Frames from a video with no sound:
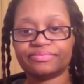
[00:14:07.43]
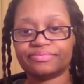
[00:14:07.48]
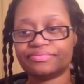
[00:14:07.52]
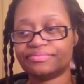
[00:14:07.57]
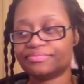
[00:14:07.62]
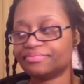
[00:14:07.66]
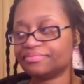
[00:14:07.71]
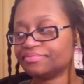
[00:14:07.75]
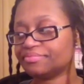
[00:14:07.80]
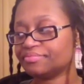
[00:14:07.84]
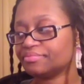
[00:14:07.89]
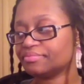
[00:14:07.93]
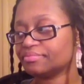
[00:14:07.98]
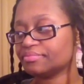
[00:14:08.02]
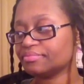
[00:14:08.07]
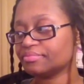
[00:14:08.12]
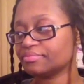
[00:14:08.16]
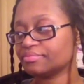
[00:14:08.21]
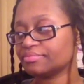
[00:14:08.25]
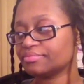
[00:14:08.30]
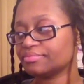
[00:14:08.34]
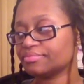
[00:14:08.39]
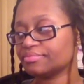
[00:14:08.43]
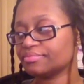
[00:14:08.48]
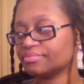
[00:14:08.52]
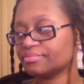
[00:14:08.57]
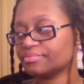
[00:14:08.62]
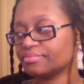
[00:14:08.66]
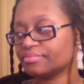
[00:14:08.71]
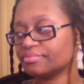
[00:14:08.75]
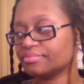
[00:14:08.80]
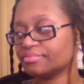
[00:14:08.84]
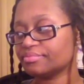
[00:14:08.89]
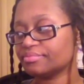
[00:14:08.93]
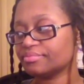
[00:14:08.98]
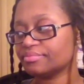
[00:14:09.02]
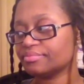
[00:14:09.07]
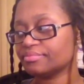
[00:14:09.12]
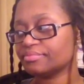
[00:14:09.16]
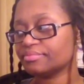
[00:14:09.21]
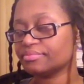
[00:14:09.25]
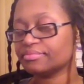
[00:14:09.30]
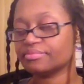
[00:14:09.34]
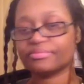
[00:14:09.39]

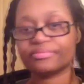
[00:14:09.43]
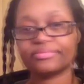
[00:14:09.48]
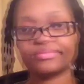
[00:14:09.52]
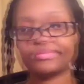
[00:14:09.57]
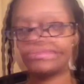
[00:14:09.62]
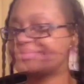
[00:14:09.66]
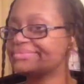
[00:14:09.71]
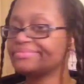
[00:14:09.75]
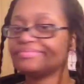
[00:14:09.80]
[no speech]